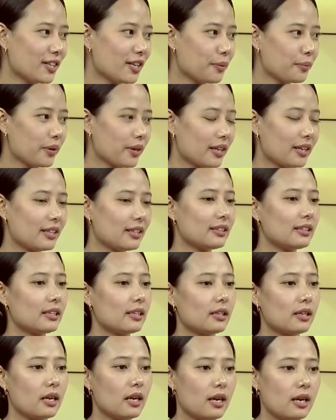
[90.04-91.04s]
amian
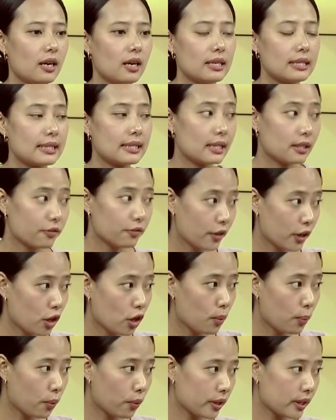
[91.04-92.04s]
self-care
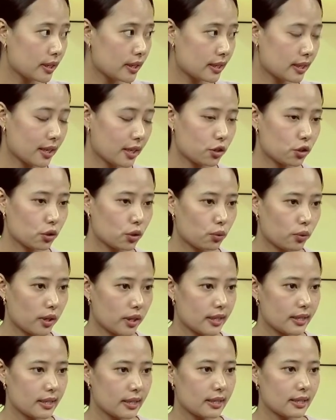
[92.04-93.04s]
law body discussion ko
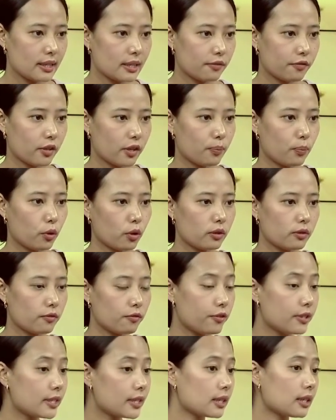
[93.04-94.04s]
lese, self-care both
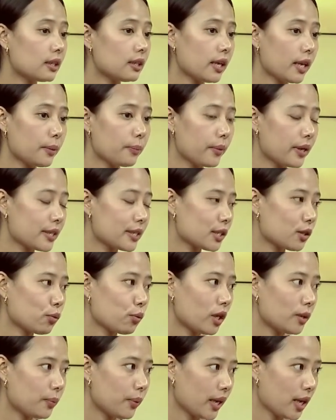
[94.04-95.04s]
physical and mental
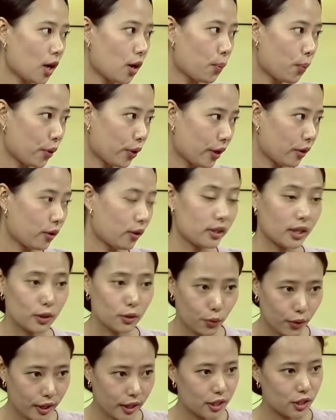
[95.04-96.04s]
well-being law body khatan
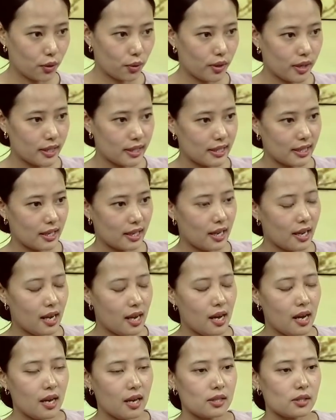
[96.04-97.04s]
ko ina jao lese.
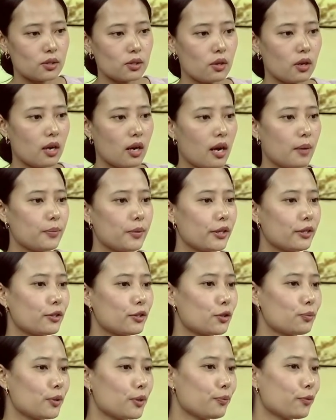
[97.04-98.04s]
So apne
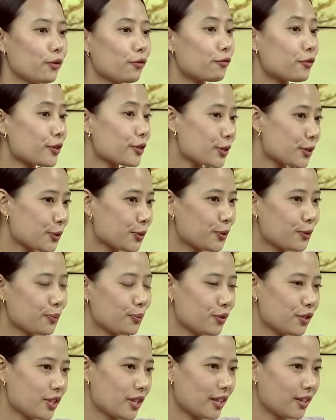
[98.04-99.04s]
tijumbi mui first to do
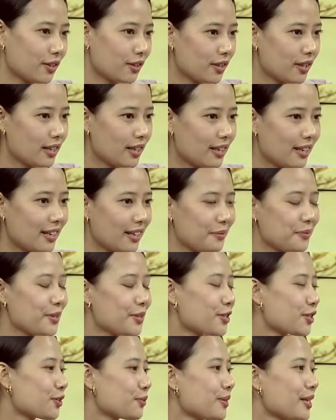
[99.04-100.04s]
munjado, apne
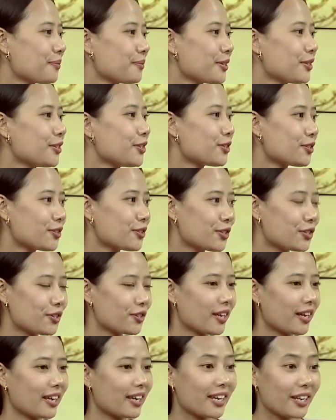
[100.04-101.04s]
tijumbi apne nature
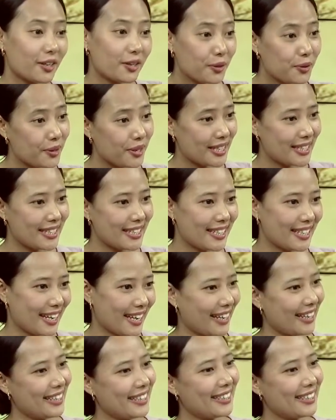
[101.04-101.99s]
get care grace na nai.